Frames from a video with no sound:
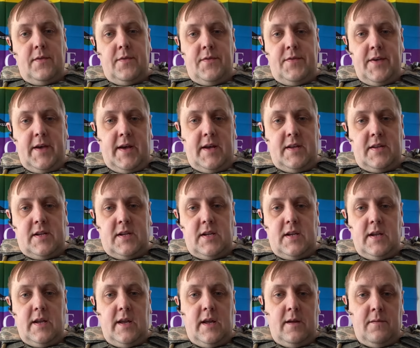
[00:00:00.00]

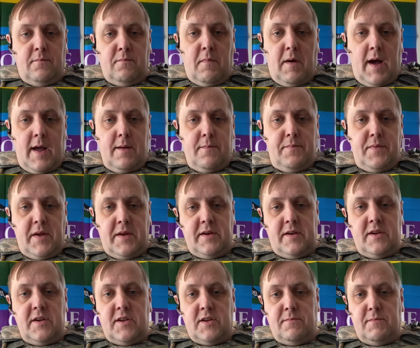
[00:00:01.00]
This, in my
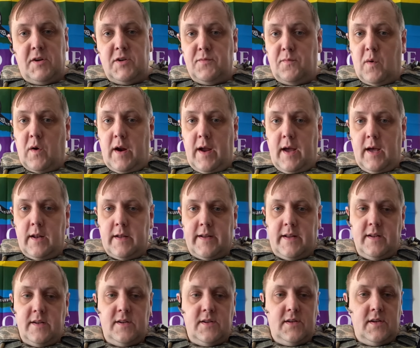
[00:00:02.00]
opinion, is a much more
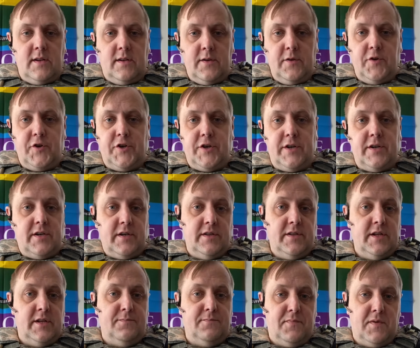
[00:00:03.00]
elegant solution to
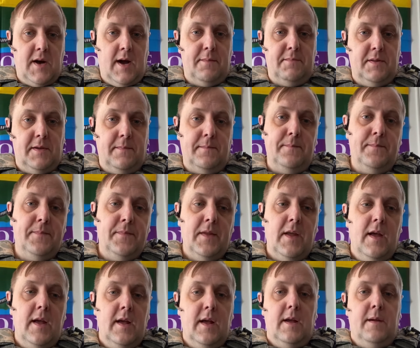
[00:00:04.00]
this problem
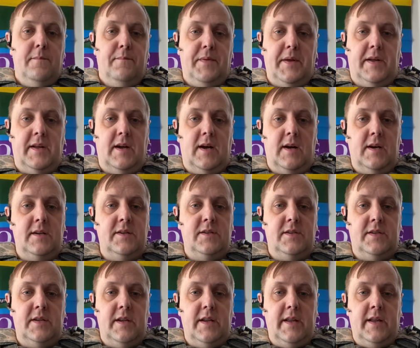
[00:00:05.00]

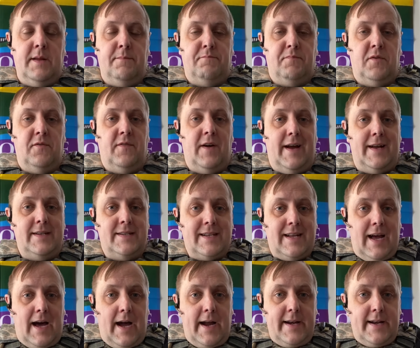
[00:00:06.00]
because it provides
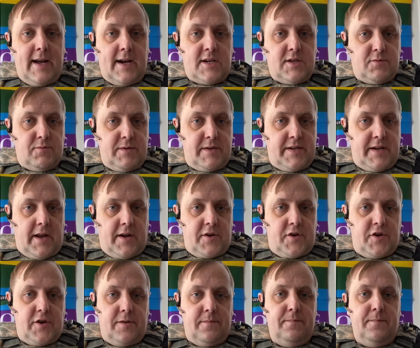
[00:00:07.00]
Kydex
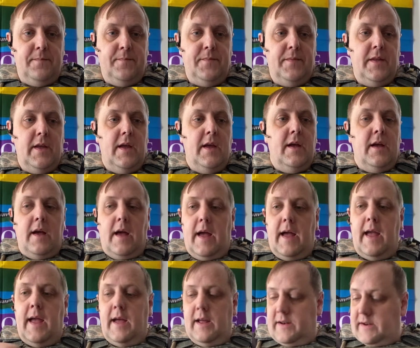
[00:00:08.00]
retention
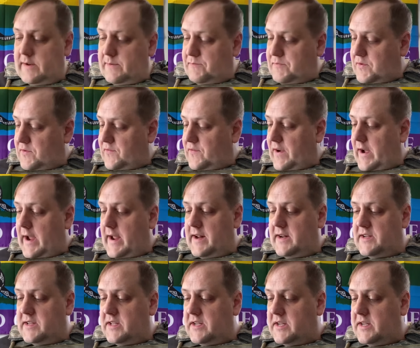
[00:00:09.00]
and it
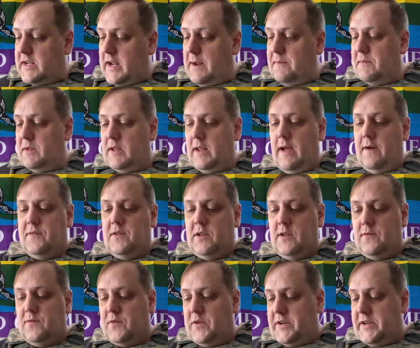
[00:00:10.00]
provides the same level
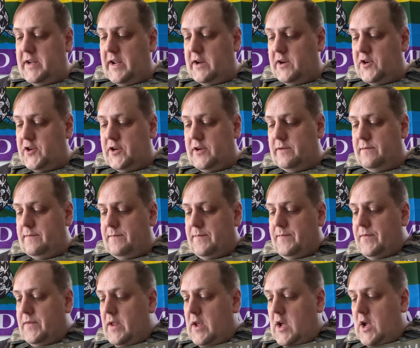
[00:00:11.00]
of retention
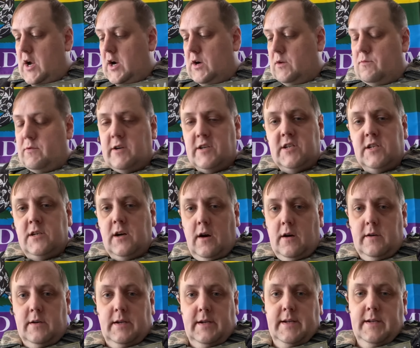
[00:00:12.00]

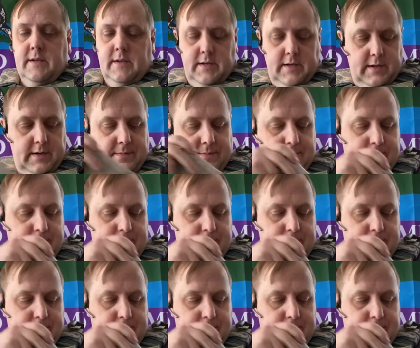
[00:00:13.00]
regardless